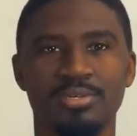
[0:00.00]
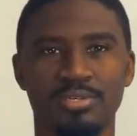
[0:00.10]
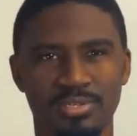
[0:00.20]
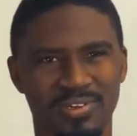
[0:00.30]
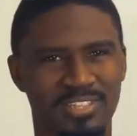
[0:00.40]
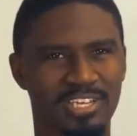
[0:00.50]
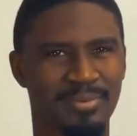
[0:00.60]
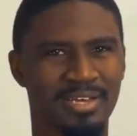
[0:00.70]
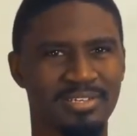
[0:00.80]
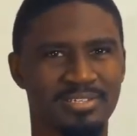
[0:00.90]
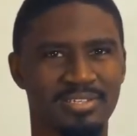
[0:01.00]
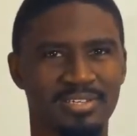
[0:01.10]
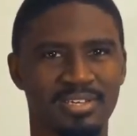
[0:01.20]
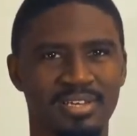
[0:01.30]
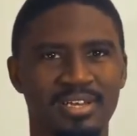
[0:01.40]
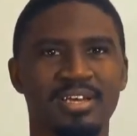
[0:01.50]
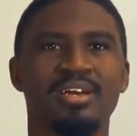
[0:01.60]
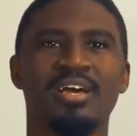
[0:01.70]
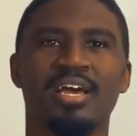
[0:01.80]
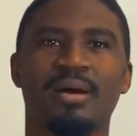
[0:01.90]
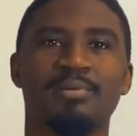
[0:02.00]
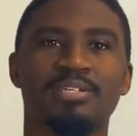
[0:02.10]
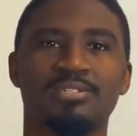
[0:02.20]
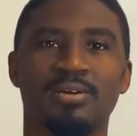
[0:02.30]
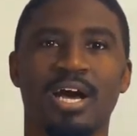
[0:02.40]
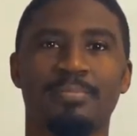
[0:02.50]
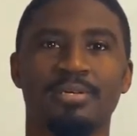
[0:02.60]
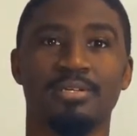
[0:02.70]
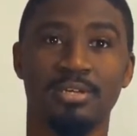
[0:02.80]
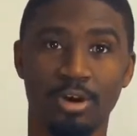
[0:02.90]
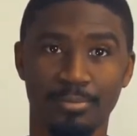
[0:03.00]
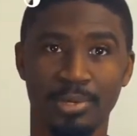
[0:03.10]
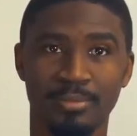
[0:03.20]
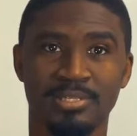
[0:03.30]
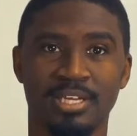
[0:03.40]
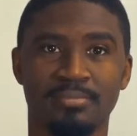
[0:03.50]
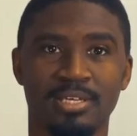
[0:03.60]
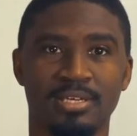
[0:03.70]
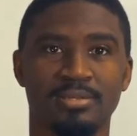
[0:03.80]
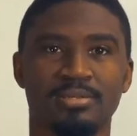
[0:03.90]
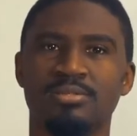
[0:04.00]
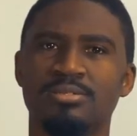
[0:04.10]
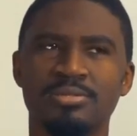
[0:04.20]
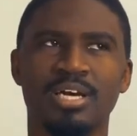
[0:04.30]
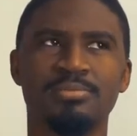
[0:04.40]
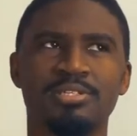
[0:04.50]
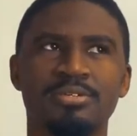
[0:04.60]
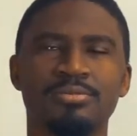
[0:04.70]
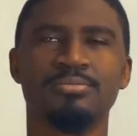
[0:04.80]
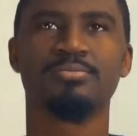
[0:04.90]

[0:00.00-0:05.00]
You're gonna think about it, and I'm gonna start hopping. Hope you hop the same thing. 2 times 2.